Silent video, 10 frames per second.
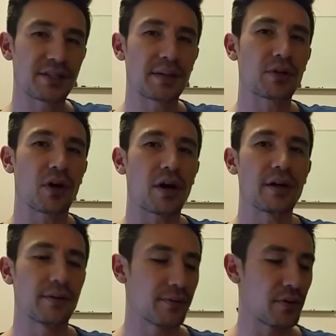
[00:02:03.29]
SIM
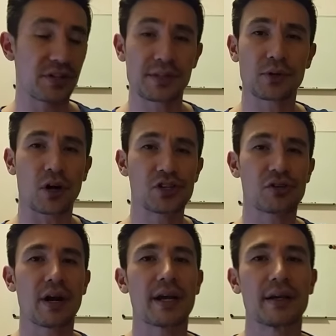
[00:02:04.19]
card or the SIM card
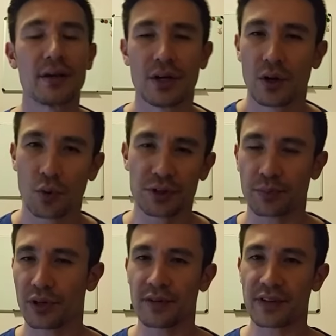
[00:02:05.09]
tray. With the
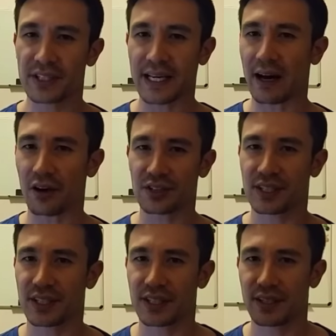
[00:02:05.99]
previous
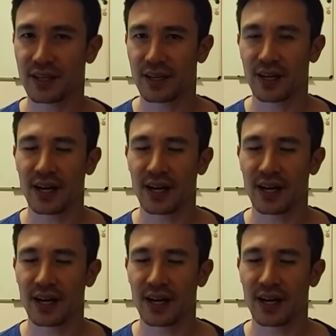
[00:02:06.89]
Galaxy